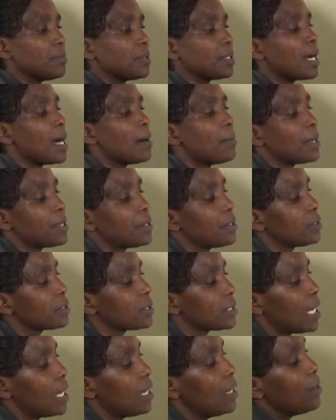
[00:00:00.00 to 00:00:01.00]
become a
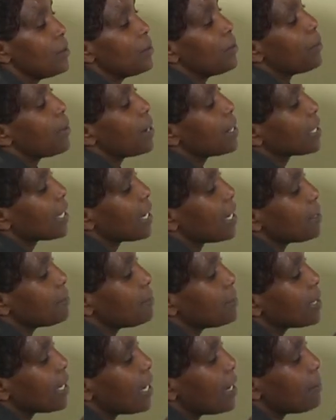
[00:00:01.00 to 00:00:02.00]
doctor, one
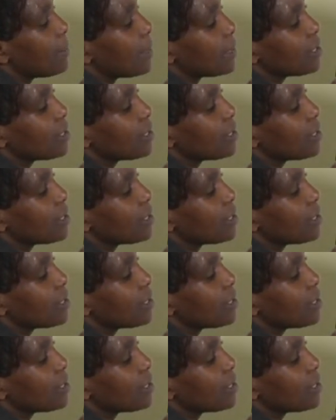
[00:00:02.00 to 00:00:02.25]
can become a